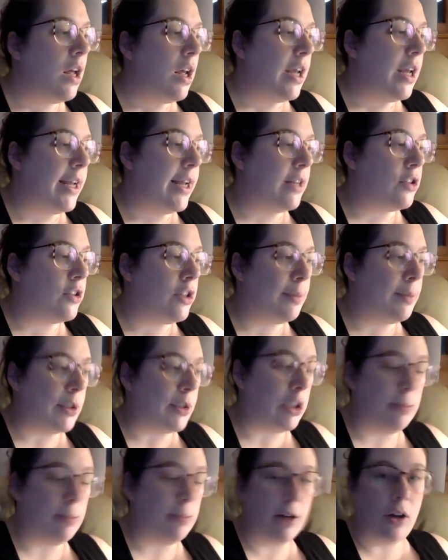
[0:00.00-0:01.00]
It's super,
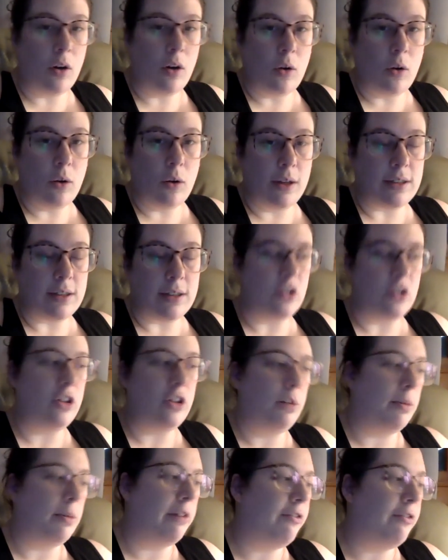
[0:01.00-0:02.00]
super cold because it's
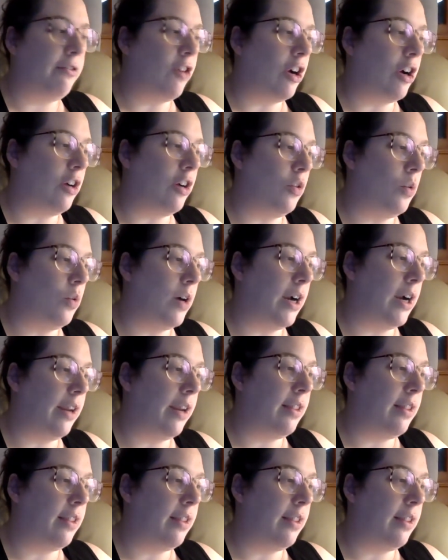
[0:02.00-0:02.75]
super far north.